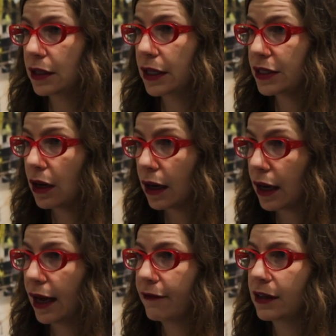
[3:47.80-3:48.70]
into his
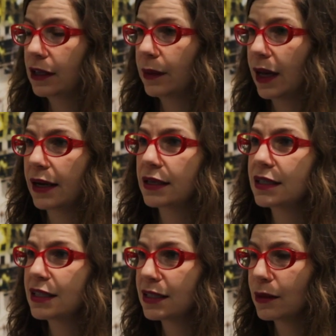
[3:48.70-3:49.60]
archive and he began
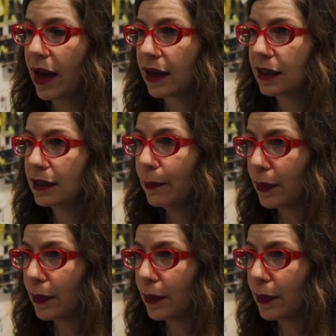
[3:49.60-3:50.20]
to systematically